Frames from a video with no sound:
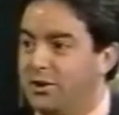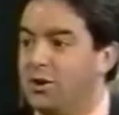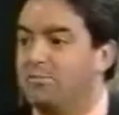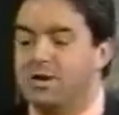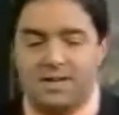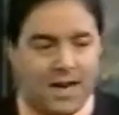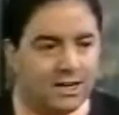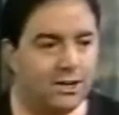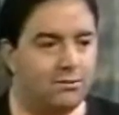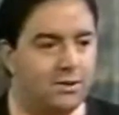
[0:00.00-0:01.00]
you're
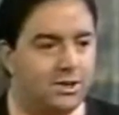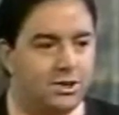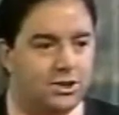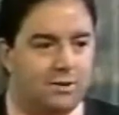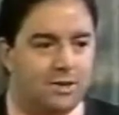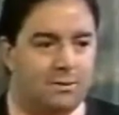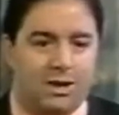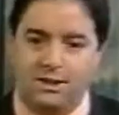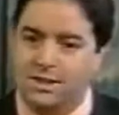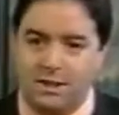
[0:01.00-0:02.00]
protected through this insurance
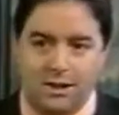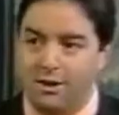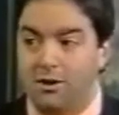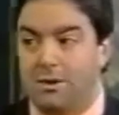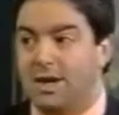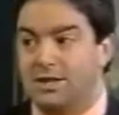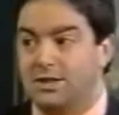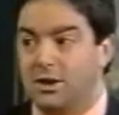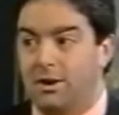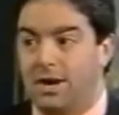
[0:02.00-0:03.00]
policy. Your money
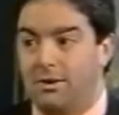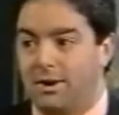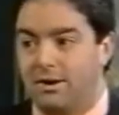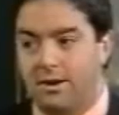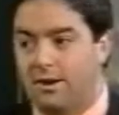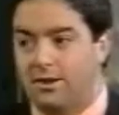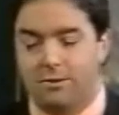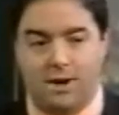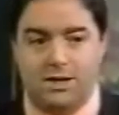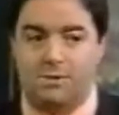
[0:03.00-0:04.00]
isn't going anywhere.
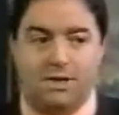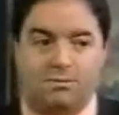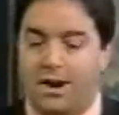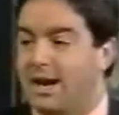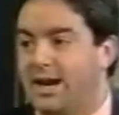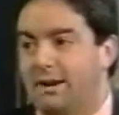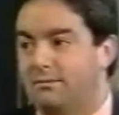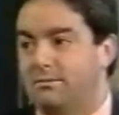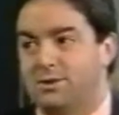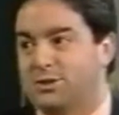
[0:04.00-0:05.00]
The arrangement that Brad
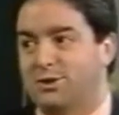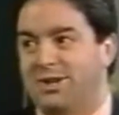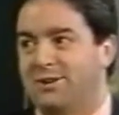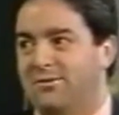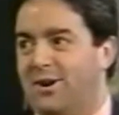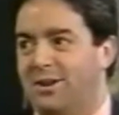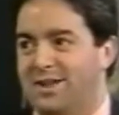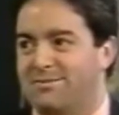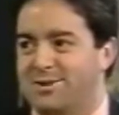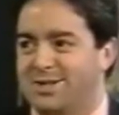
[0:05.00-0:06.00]
had certainly didn't
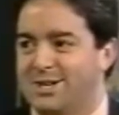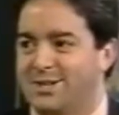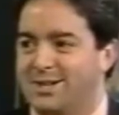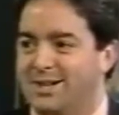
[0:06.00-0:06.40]
follow that procedure.